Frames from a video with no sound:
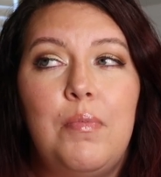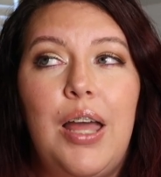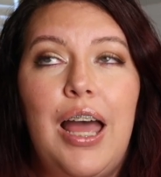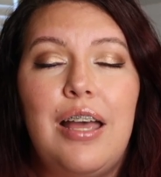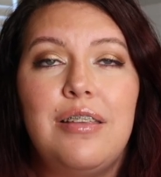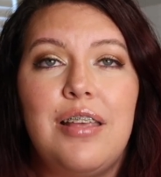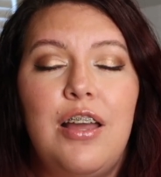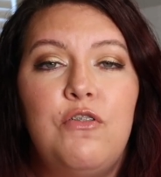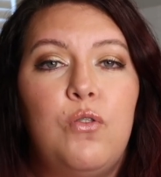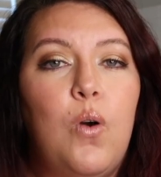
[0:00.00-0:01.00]
as
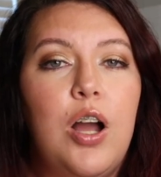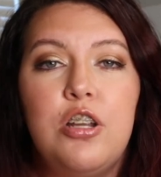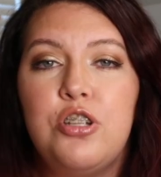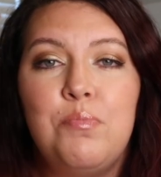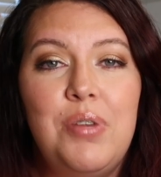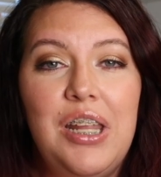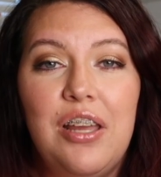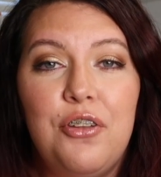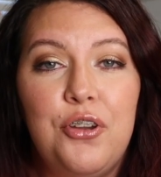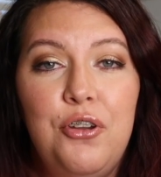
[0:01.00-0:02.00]
I've watched many
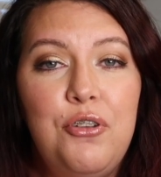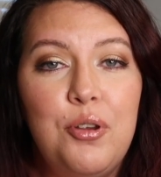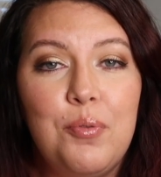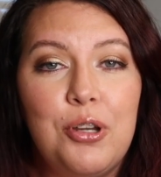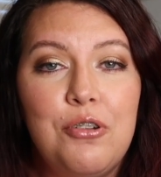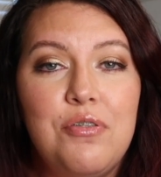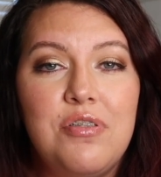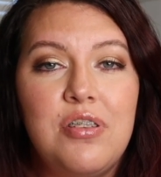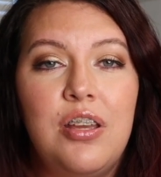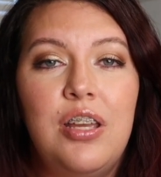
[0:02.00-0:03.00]
other
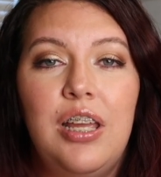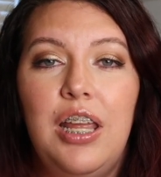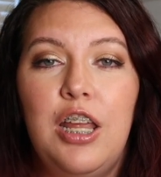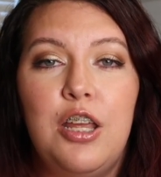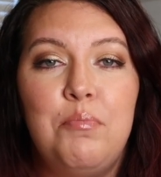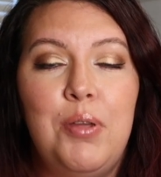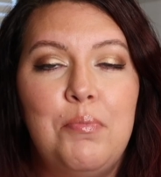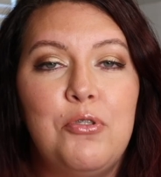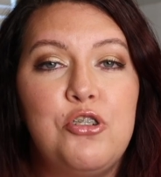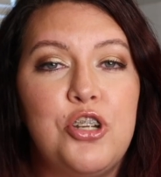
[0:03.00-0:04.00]
YouTubers and
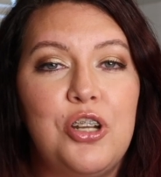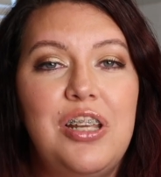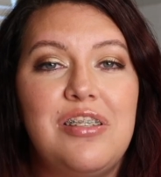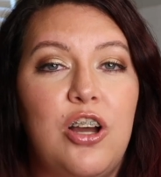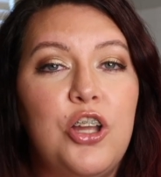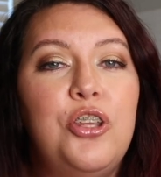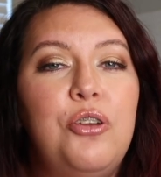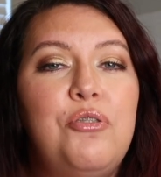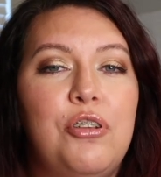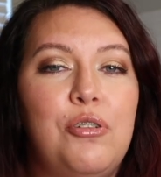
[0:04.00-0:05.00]
people's journeys on
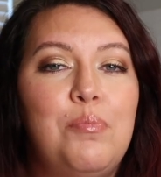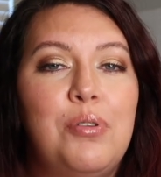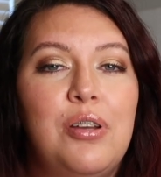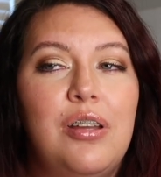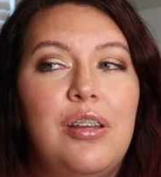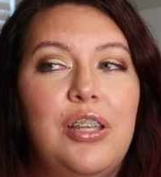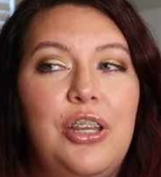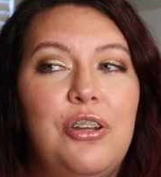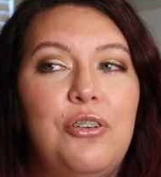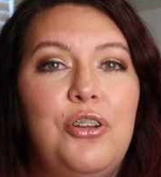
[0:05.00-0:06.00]
YouTube,
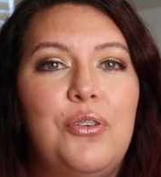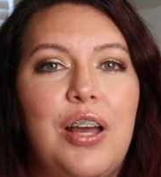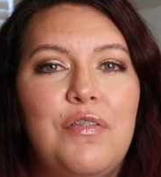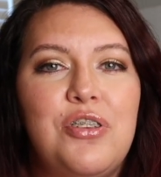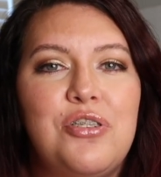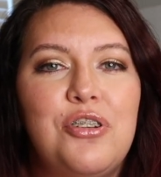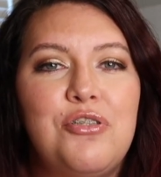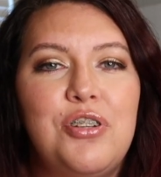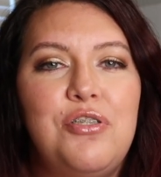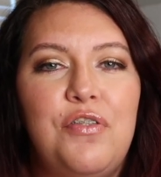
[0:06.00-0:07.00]
you know, you have the
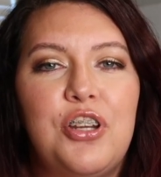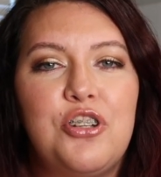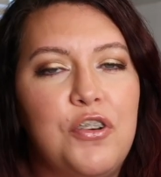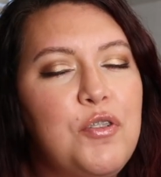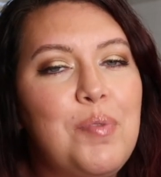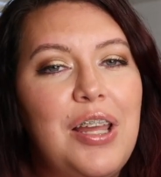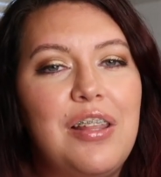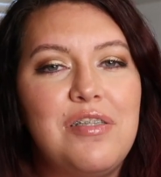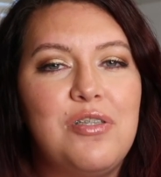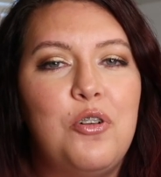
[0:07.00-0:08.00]
surgery to fix your overbite.
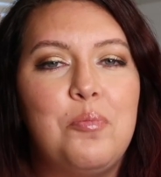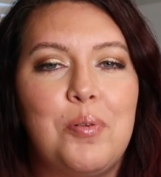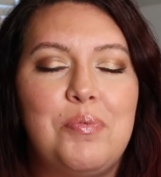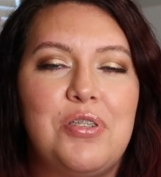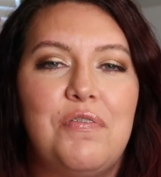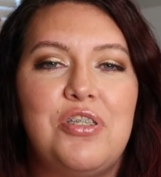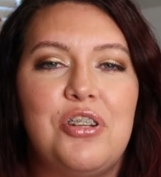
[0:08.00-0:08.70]
That's the whole purpose of the